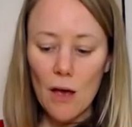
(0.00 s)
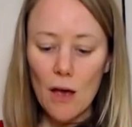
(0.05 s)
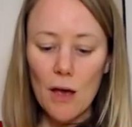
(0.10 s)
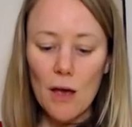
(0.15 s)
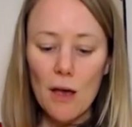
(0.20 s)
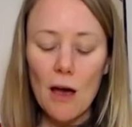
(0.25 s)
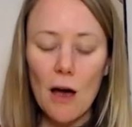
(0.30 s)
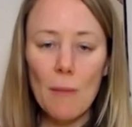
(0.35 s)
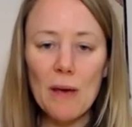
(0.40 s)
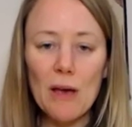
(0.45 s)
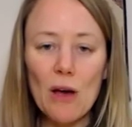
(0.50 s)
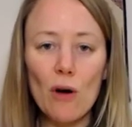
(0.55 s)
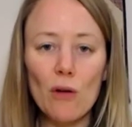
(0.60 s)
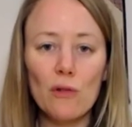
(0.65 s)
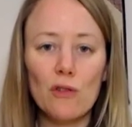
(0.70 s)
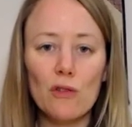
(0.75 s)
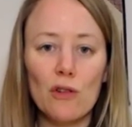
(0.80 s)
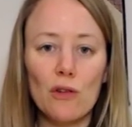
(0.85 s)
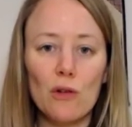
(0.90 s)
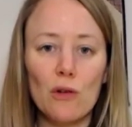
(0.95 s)
Coming on
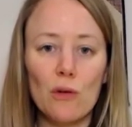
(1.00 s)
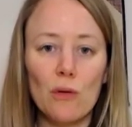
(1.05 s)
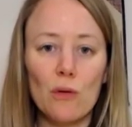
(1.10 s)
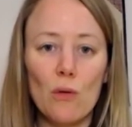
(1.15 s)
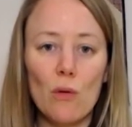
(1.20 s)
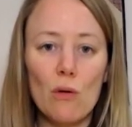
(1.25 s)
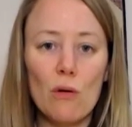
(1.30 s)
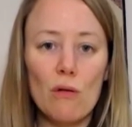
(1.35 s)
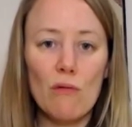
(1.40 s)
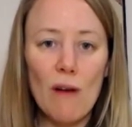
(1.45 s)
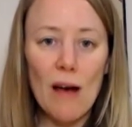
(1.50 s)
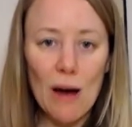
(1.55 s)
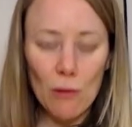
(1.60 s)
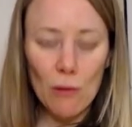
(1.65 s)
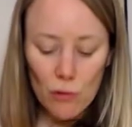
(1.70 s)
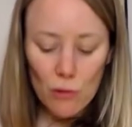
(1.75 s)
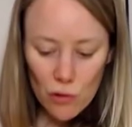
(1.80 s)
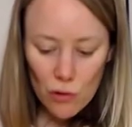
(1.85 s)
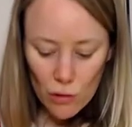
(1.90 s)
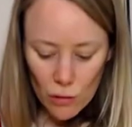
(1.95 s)
to or
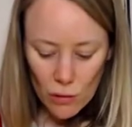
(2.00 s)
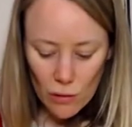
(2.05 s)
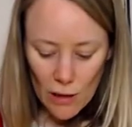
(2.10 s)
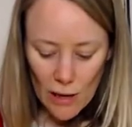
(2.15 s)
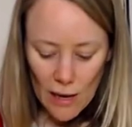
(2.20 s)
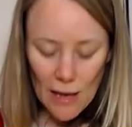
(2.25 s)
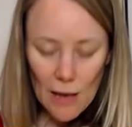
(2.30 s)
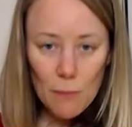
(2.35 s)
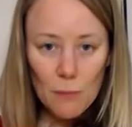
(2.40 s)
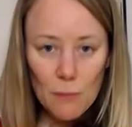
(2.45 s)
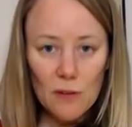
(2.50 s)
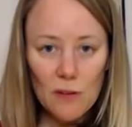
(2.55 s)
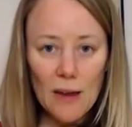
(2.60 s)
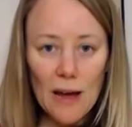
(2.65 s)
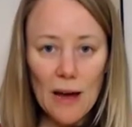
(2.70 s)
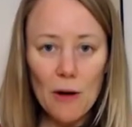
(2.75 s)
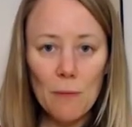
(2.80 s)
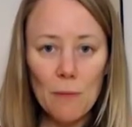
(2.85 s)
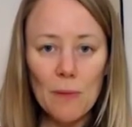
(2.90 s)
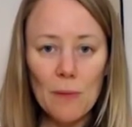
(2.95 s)
around to the hips
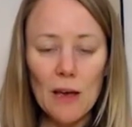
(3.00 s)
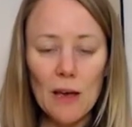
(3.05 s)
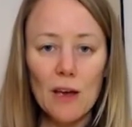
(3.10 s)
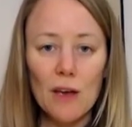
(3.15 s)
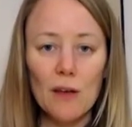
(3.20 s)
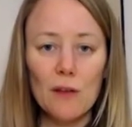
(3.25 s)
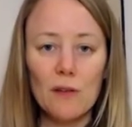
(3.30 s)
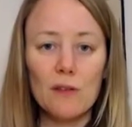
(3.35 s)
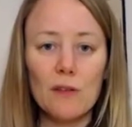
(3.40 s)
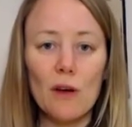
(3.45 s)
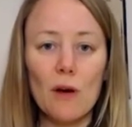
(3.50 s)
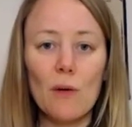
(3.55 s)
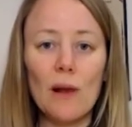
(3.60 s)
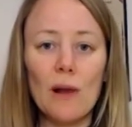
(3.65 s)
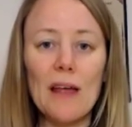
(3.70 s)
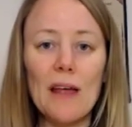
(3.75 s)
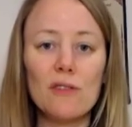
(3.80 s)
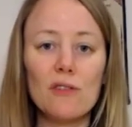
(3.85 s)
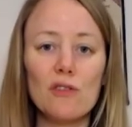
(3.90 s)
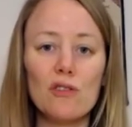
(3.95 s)
now. So
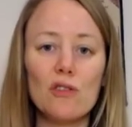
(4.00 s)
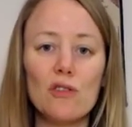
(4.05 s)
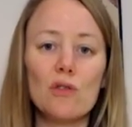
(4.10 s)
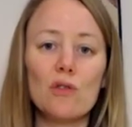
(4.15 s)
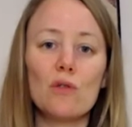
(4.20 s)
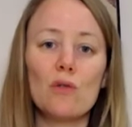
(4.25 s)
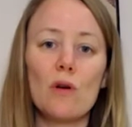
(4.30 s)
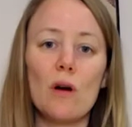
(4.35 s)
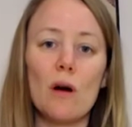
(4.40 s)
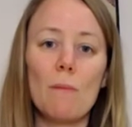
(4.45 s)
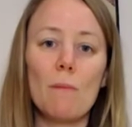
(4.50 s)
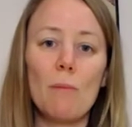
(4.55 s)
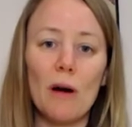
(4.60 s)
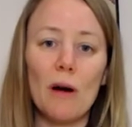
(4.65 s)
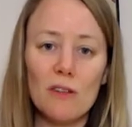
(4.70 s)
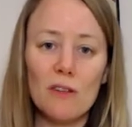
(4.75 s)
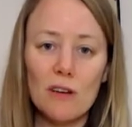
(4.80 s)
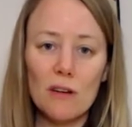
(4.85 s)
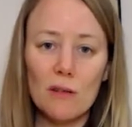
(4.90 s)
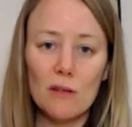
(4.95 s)
let's do
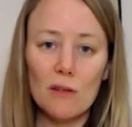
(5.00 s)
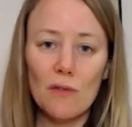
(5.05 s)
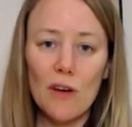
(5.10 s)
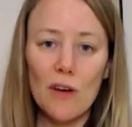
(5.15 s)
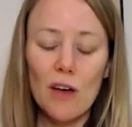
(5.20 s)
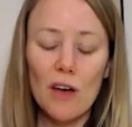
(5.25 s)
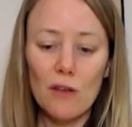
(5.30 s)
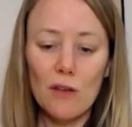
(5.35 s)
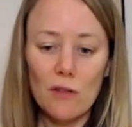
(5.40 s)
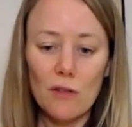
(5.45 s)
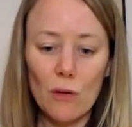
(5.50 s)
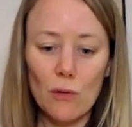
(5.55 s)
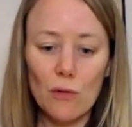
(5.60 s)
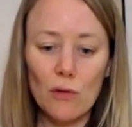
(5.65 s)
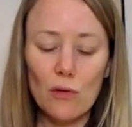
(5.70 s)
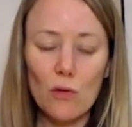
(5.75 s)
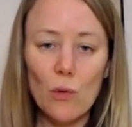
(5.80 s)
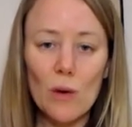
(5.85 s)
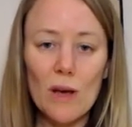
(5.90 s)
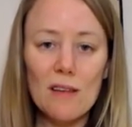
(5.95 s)
buttocks first. So
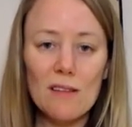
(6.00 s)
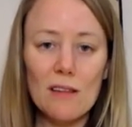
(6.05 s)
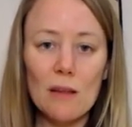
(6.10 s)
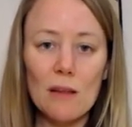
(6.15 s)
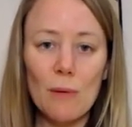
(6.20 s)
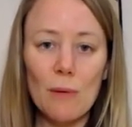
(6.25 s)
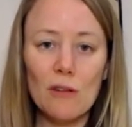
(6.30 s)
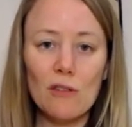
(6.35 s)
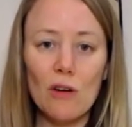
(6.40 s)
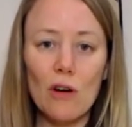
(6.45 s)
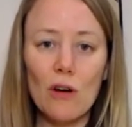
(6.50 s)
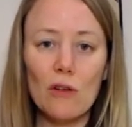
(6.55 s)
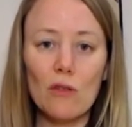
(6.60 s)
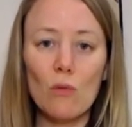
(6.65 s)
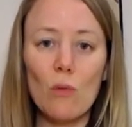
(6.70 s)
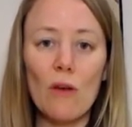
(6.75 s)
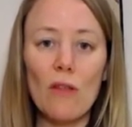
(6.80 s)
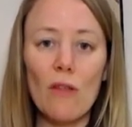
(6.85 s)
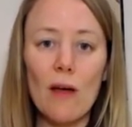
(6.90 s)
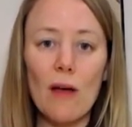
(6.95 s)
squeezing the buttocks,
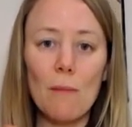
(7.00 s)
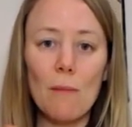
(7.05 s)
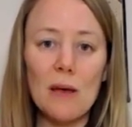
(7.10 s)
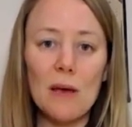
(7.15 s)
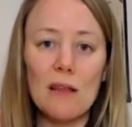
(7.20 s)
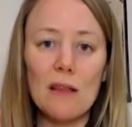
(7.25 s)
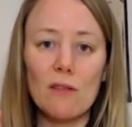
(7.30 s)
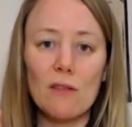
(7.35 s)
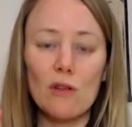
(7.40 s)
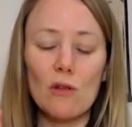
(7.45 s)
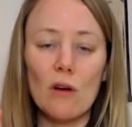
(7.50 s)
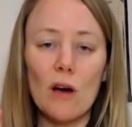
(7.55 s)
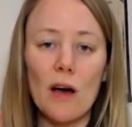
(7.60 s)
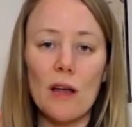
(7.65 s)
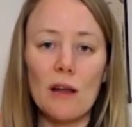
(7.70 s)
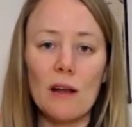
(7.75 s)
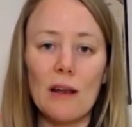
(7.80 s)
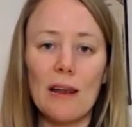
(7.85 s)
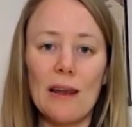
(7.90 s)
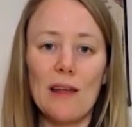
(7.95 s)
whether that means that you kind
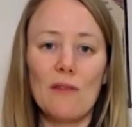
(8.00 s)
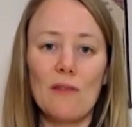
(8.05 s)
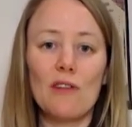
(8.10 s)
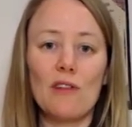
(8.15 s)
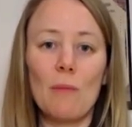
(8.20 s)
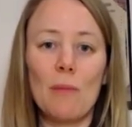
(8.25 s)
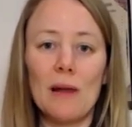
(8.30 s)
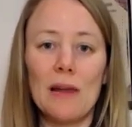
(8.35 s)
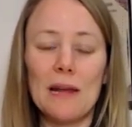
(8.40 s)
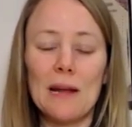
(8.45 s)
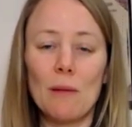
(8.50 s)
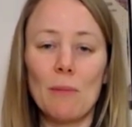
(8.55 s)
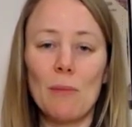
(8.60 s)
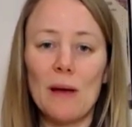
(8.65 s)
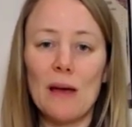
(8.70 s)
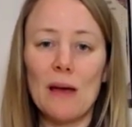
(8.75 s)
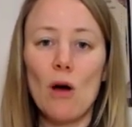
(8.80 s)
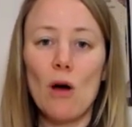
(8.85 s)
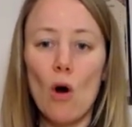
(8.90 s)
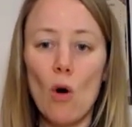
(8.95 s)
of lift up a little
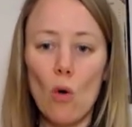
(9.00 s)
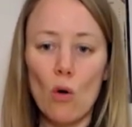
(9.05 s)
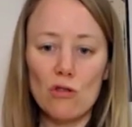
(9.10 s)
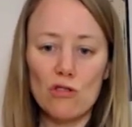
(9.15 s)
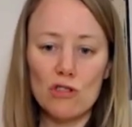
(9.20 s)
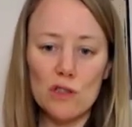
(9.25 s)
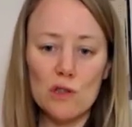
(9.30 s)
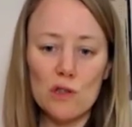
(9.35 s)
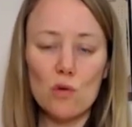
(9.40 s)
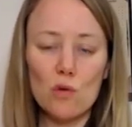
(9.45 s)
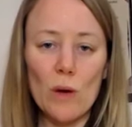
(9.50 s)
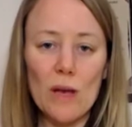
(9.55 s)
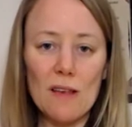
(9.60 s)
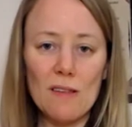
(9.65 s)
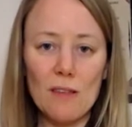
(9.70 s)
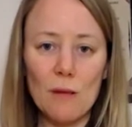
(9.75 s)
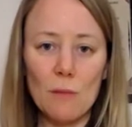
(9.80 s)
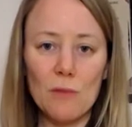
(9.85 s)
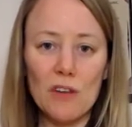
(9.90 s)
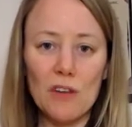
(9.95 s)
bit or just squeeze
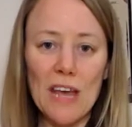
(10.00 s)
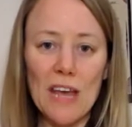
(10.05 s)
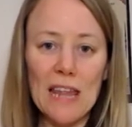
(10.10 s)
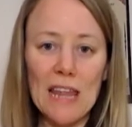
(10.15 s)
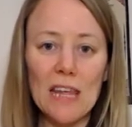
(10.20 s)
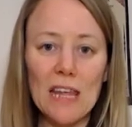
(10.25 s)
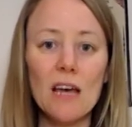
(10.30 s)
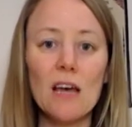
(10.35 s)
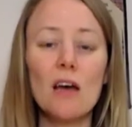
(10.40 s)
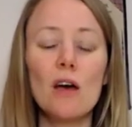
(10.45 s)
them together.